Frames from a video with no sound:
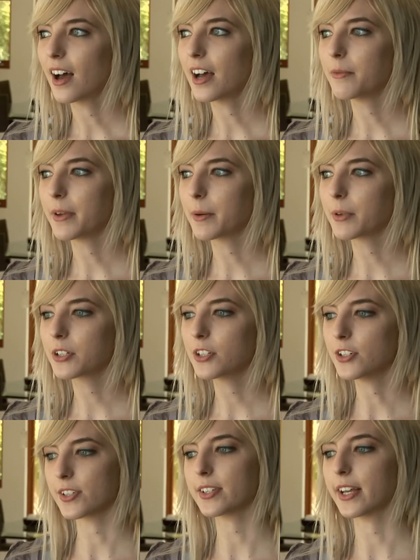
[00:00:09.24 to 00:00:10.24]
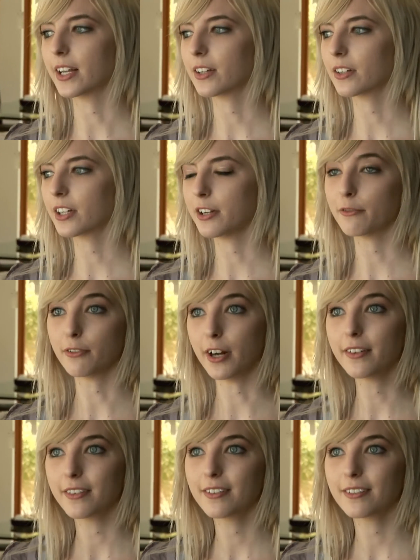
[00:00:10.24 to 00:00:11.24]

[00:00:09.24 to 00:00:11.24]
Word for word: I'm able to just like confront